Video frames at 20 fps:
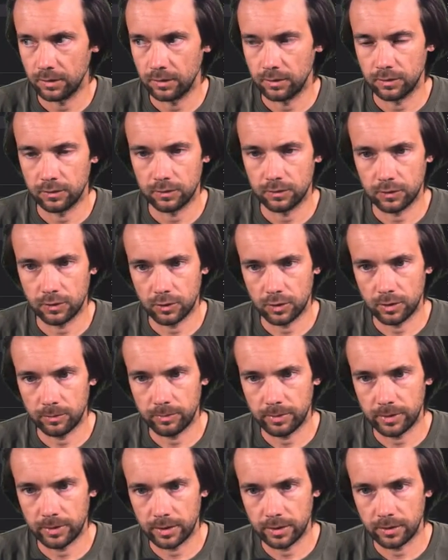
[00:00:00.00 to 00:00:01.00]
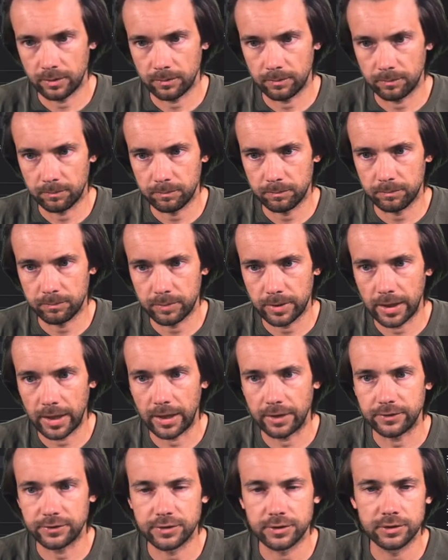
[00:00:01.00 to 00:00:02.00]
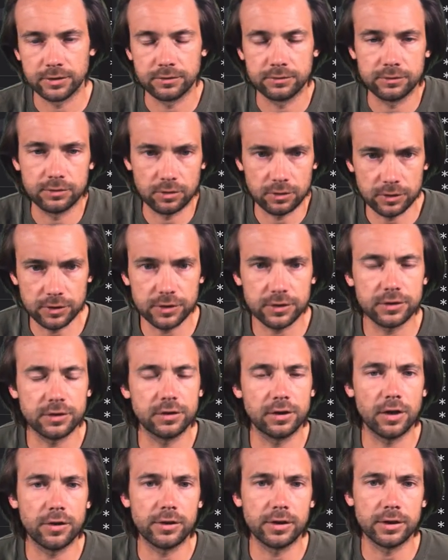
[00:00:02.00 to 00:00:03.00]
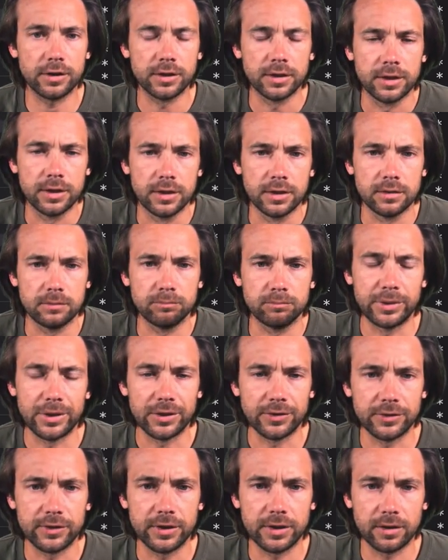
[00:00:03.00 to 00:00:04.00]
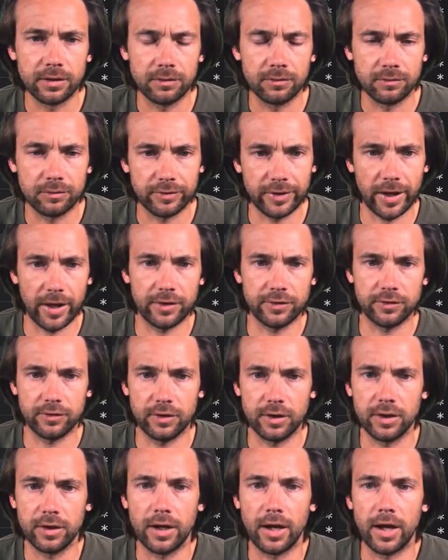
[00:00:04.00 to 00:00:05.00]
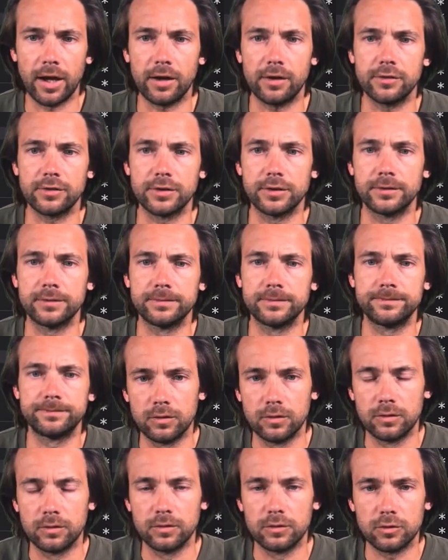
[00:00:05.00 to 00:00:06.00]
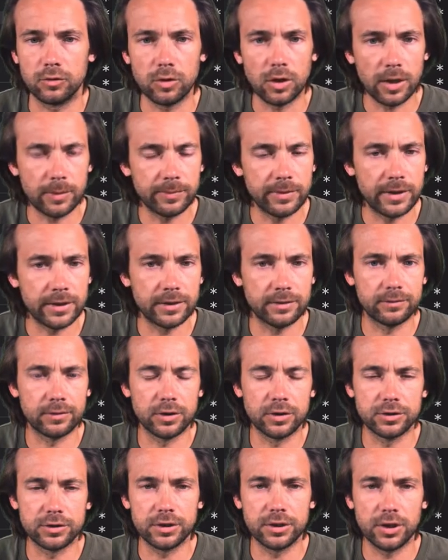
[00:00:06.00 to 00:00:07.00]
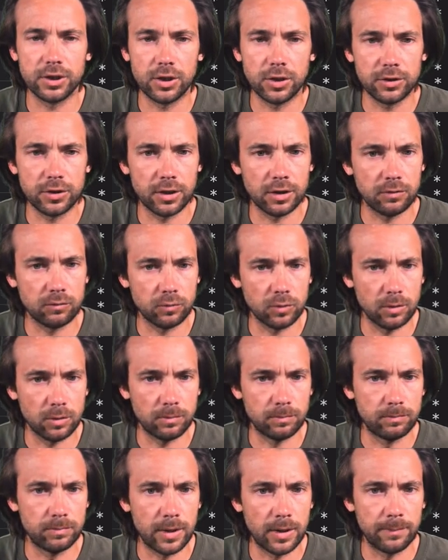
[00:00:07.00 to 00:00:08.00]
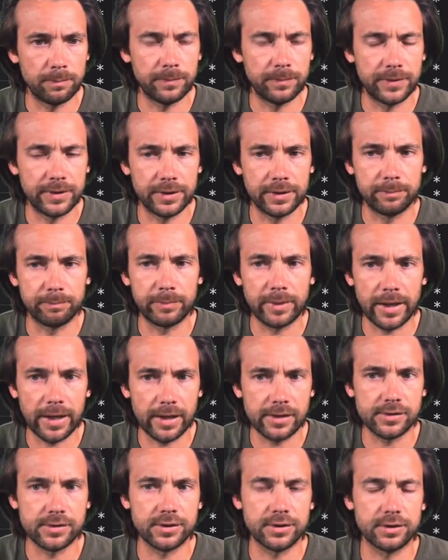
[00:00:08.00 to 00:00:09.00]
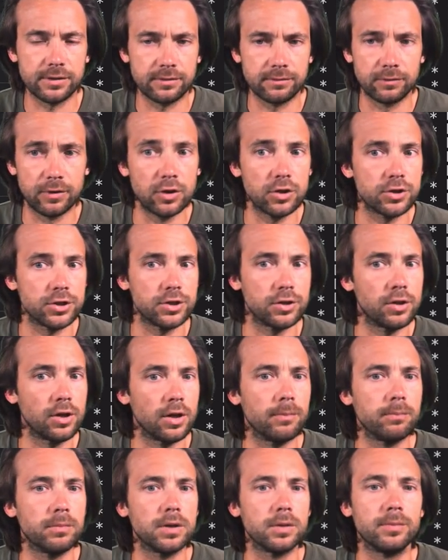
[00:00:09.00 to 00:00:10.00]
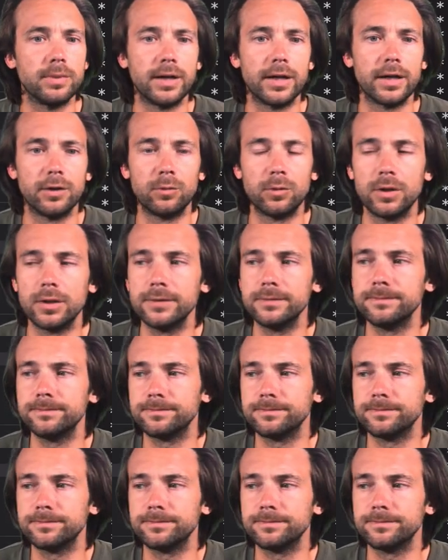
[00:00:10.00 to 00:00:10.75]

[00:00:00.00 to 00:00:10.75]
is going to be patch. So this is another built-in Fastlane action. So we'll update the version code, then we'll bump the patch version number by one.